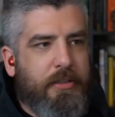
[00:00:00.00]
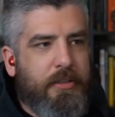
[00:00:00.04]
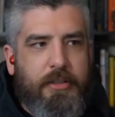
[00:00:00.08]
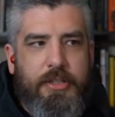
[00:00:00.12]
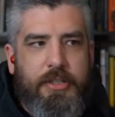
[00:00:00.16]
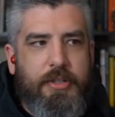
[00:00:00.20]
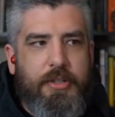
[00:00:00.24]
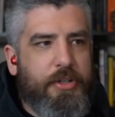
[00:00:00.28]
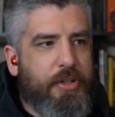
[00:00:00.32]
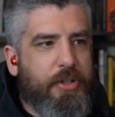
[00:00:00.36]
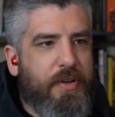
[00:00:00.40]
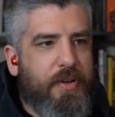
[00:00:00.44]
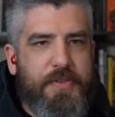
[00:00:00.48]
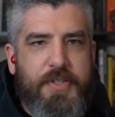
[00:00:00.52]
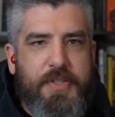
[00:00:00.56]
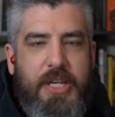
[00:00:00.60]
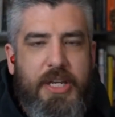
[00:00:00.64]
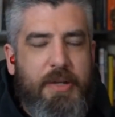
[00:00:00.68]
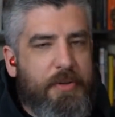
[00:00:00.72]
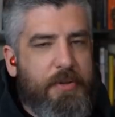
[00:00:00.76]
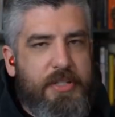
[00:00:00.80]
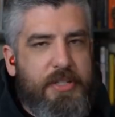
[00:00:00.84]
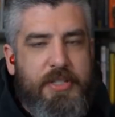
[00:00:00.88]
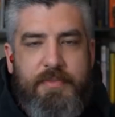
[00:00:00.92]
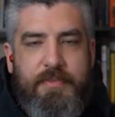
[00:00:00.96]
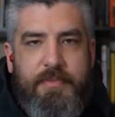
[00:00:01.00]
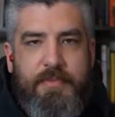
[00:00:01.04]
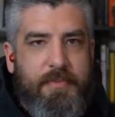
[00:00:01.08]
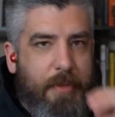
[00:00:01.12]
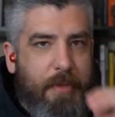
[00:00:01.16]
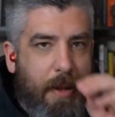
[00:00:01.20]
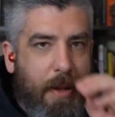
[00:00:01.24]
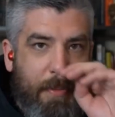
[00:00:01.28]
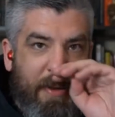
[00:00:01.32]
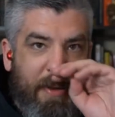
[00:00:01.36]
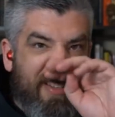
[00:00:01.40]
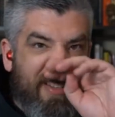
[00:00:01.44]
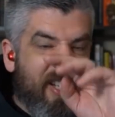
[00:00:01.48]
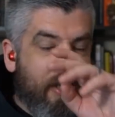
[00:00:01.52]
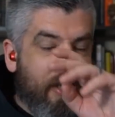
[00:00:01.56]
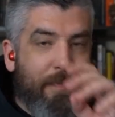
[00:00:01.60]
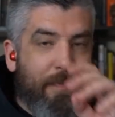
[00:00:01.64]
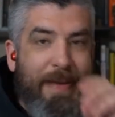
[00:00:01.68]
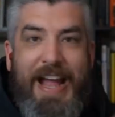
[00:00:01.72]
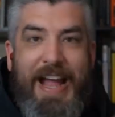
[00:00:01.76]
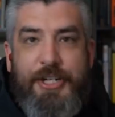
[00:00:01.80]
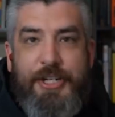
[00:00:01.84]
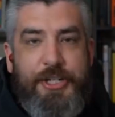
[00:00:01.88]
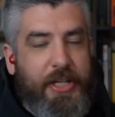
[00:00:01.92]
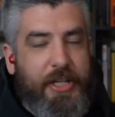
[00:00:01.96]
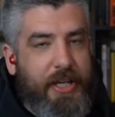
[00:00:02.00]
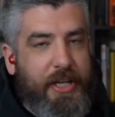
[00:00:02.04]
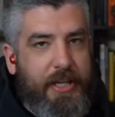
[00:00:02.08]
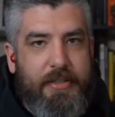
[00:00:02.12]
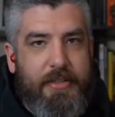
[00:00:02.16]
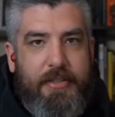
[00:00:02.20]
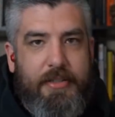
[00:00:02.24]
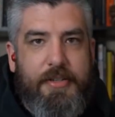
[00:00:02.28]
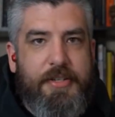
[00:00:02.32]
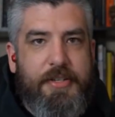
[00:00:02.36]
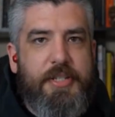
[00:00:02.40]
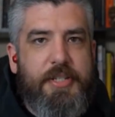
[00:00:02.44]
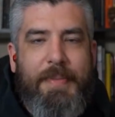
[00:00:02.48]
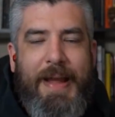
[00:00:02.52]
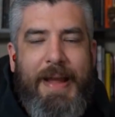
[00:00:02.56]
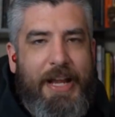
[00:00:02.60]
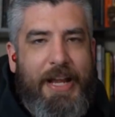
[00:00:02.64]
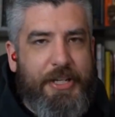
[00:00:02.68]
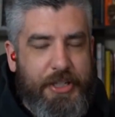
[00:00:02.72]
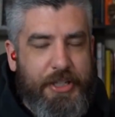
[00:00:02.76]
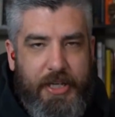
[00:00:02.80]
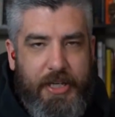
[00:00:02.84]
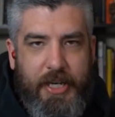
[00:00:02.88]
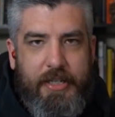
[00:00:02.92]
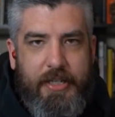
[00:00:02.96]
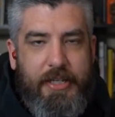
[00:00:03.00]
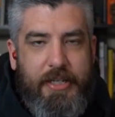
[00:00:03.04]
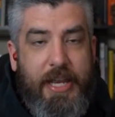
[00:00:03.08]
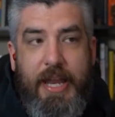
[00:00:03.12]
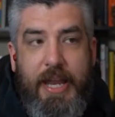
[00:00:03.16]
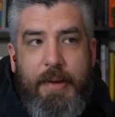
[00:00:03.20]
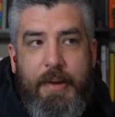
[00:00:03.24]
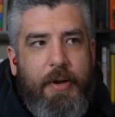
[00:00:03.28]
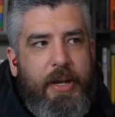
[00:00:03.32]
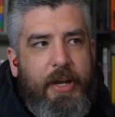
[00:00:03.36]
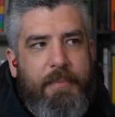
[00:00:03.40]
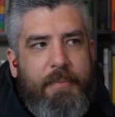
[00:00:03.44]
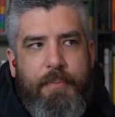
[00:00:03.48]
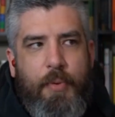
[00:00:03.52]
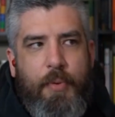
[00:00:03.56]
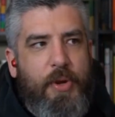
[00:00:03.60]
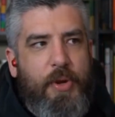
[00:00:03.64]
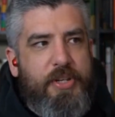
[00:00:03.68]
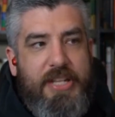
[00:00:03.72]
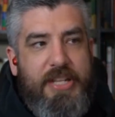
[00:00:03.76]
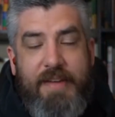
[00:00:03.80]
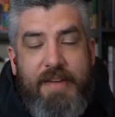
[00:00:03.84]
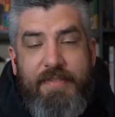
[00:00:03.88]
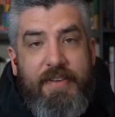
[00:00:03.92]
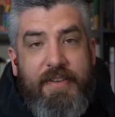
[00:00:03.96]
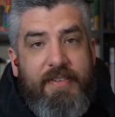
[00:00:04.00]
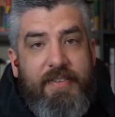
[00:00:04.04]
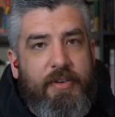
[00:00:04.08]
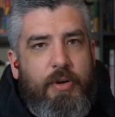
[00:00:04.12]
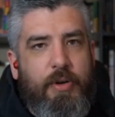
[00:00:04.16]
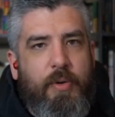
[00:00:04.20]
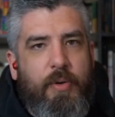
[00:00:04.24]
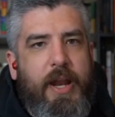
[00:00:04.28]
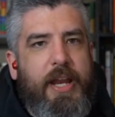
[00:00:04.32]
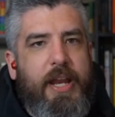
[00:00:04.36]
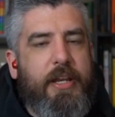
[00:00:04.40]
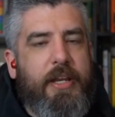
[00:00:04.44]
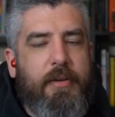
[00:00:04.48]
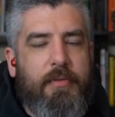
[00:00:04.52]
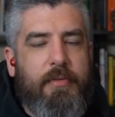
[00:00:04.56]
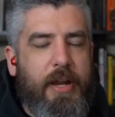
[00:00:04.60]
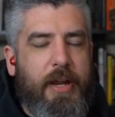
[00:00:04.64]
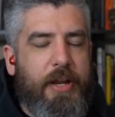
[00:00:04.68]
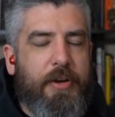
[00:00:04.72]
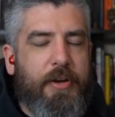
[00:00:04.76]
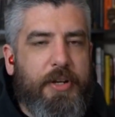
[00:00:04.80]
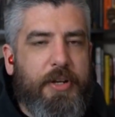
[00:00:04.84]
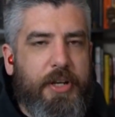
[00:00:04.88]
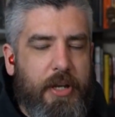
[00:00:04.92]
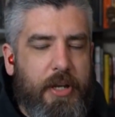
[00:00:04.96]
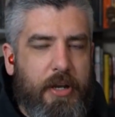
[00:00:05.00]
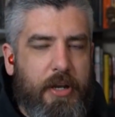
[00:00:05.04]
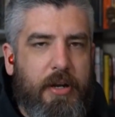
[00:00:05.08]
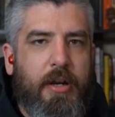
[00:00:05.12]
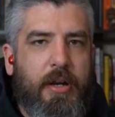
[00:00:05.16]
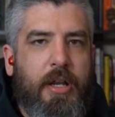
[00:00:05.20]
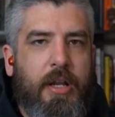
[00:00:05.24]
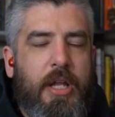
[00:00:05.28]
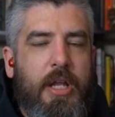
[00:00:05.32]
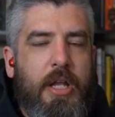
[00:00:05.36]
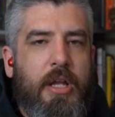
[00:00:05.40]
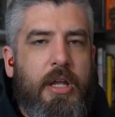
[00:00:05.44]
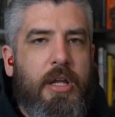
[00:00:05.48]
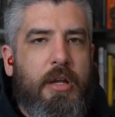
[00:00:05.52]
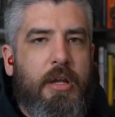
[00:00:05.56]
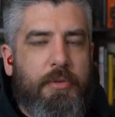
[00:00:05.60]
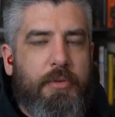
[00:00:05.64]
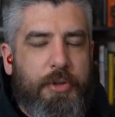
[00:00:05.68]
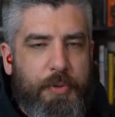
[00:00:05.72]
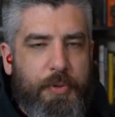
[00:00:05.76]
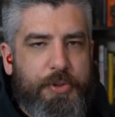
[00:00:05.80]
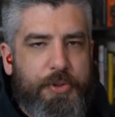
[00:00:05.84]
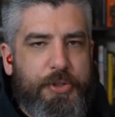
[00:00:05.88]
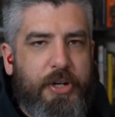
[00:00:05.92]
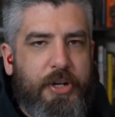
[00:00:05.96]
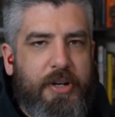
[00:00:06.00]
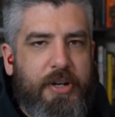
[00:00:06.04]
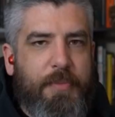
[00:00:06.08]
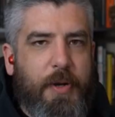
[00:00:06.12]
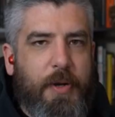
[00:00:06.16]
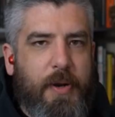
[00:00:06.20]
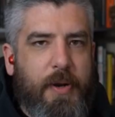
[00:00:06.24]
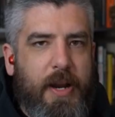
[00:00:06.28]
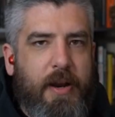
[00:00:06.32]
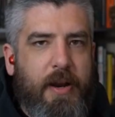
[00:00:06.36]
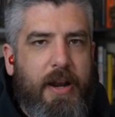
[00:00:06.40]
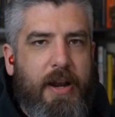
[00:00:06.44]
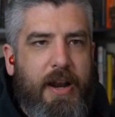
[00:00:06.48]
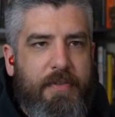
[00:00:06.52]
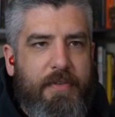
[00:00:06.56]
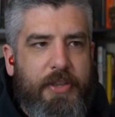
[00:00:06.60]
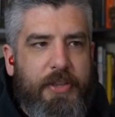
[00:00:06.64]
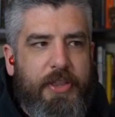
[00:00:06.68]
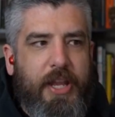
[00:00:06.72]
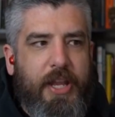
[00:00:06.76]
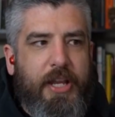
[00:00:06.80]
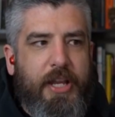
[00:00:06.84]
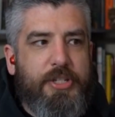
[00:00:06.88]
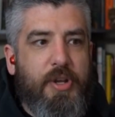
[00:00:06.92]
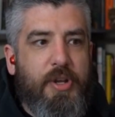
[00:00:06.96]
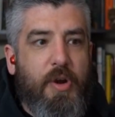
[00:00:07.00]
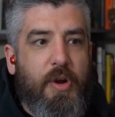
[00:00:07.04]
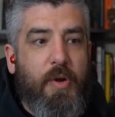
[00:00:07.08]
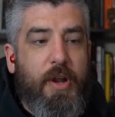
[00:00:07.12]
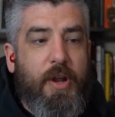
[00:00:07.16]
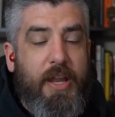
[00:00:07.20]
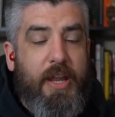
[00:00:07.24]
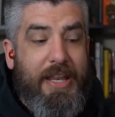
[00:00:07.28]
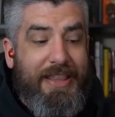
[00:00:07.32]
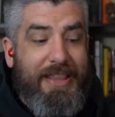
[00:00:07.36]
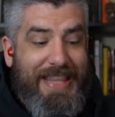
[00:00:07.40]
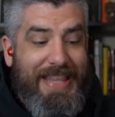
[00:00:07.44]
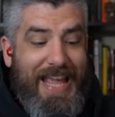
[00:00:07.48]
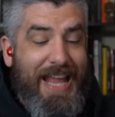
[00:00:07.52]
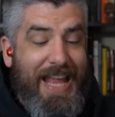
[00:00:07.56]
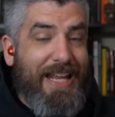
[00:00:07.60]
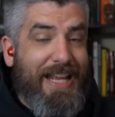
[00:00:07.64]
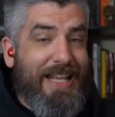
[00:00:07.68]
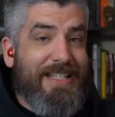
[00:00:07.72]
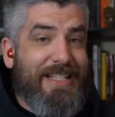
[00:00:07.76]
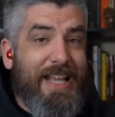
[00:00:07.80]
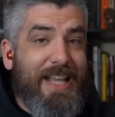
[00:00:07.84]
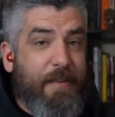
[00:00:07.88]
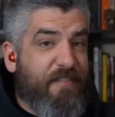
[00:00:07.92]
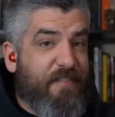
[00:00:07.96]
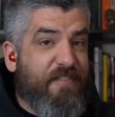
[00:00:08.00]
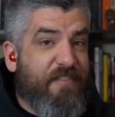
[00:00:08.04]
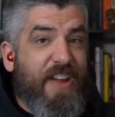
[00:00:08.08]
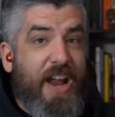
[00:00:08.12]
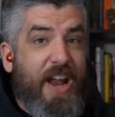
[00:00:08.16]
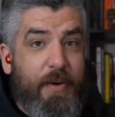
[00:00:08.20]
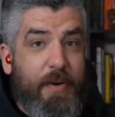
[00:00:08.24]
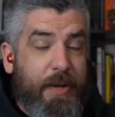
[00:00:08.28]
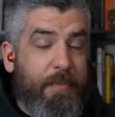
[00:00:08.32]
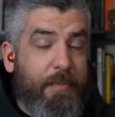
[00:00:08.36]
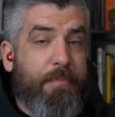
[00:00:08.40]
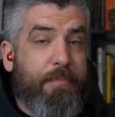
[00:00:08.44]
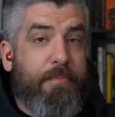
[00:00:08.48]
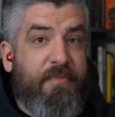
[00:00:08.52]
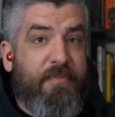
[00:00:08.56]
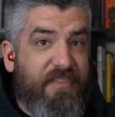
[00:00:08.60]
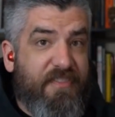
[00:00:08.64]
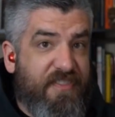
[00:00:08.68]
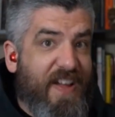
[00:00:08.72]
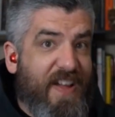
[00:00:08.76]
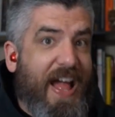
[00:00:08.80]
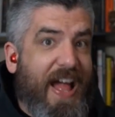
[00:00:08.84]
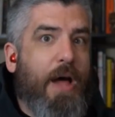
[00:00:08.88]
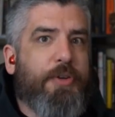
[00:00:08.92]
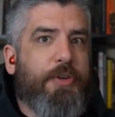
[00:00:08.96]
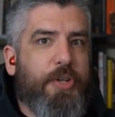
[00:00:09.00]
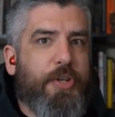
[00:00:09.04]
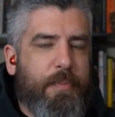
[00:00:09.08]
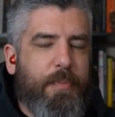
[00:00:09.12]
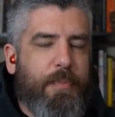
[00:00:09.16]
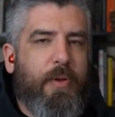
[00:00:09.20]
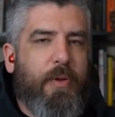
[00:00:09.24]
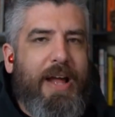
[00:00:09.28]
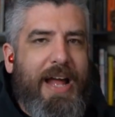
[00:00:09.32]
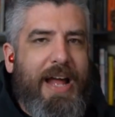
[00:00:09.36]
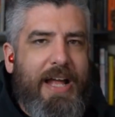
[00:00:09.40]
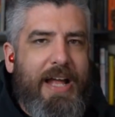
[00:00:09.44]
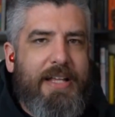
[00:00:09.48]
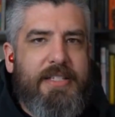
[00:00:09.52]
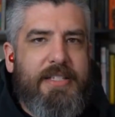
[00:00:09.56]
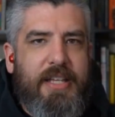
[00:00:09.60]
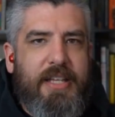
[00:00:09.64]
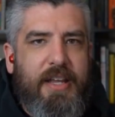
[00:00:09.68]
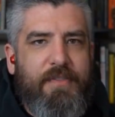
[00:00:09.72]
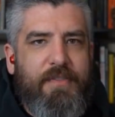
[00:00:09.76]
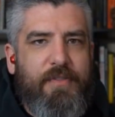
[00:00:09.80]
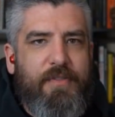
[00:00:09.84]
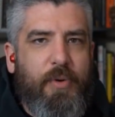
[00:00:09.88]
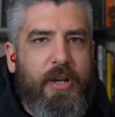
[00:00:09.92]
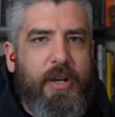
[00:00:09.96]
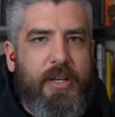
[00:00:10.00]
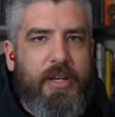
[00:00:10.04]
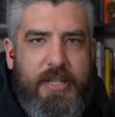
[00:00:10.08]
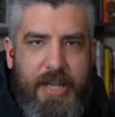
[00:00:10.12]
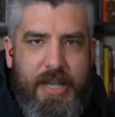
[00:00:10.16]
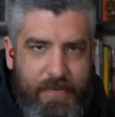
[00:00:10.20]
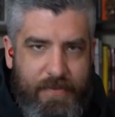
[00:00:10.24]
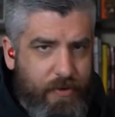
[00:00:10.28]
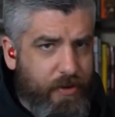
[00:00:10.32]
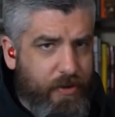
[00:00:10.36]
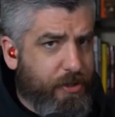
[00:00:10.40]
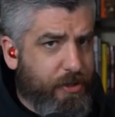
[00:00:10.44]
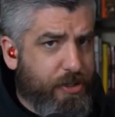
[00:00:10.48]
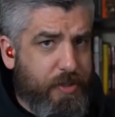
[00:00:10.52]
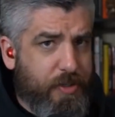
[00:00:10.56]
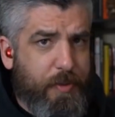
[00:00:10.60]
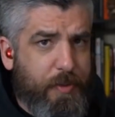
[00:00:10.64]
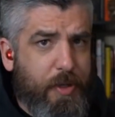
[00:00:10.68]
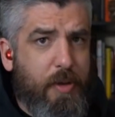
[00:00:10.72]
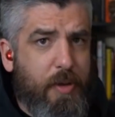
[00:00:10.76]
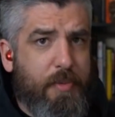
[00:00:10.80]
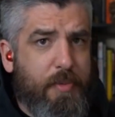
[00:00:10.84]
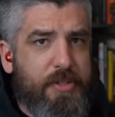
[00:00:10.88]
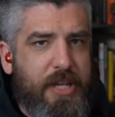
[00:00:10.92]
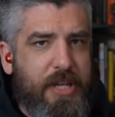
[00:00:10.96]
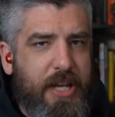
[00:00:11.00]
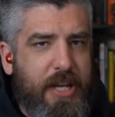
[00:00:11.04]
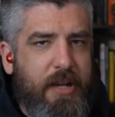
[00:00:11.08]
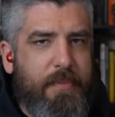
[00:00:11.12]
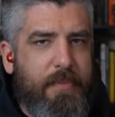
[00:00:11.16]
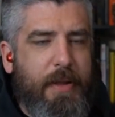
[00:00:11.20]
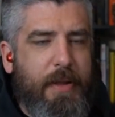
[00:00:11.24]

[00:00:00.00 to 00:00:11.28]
dude, UFC was, I mean, smashing it, smashing it, and they were poised to have even great, greater year with the return of McGregor and everything. So that is a very valuable asset for Endeavor, and there should be no mistake